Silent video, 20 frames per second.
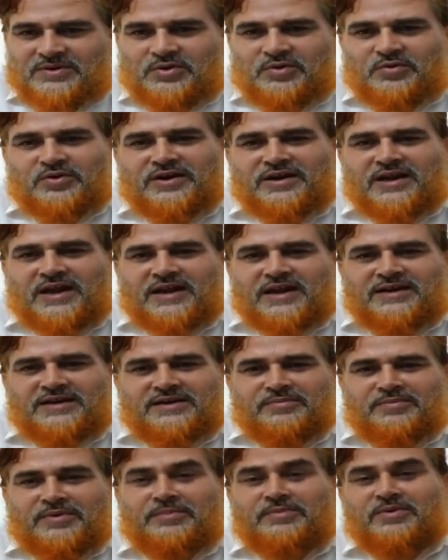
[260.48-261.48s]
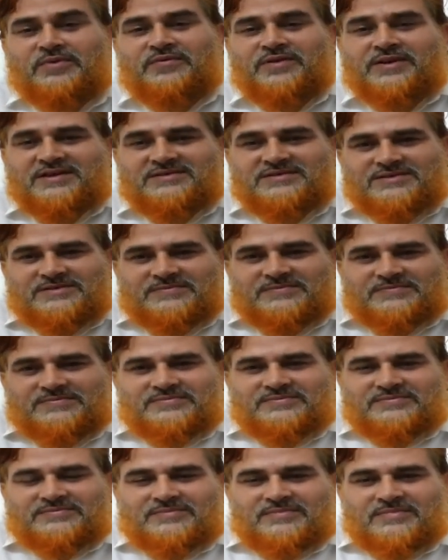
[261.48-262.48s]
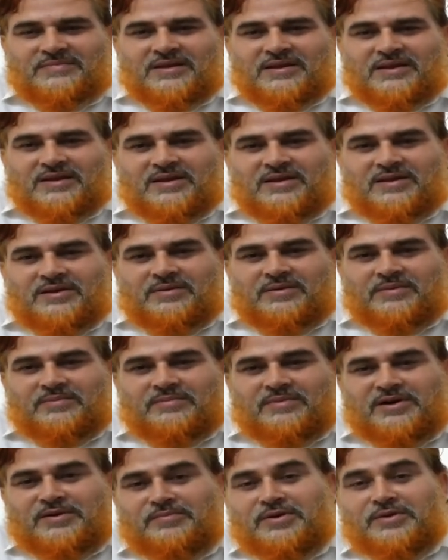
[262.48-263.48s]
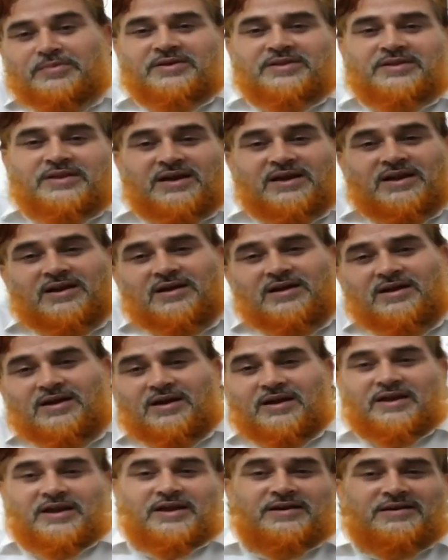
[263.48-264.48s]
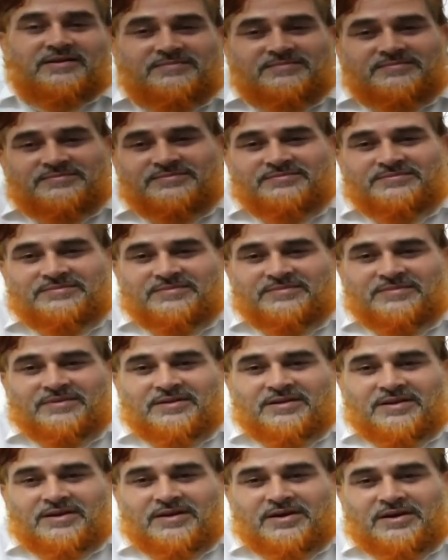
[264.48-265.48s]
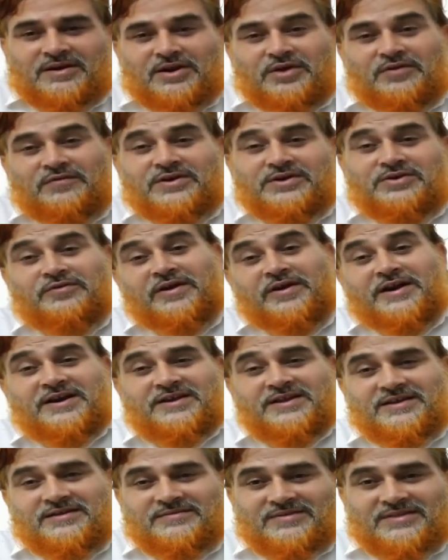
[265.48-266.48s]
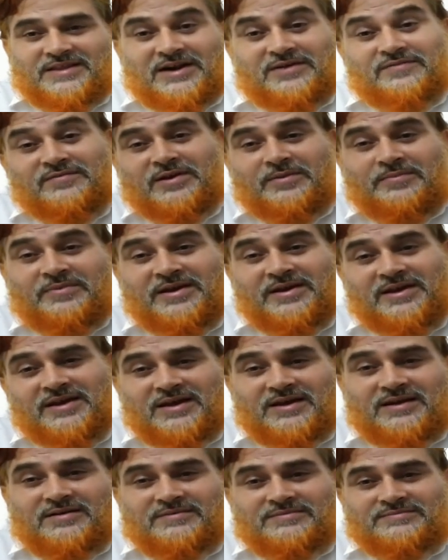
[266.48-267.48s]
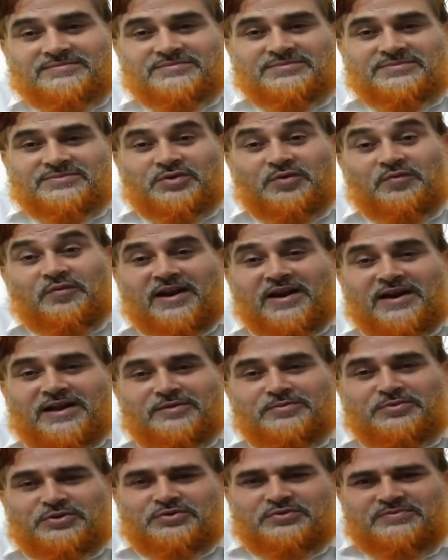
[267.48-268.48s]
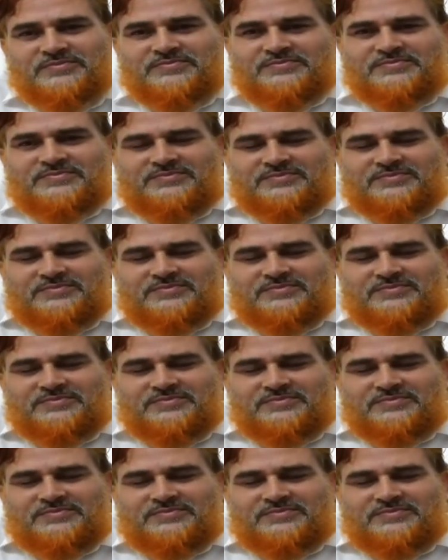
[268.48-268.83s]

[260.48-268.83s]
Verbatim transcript: COVID-19 may be finished, but maybe there again COVID-20 that will be here to welcome you.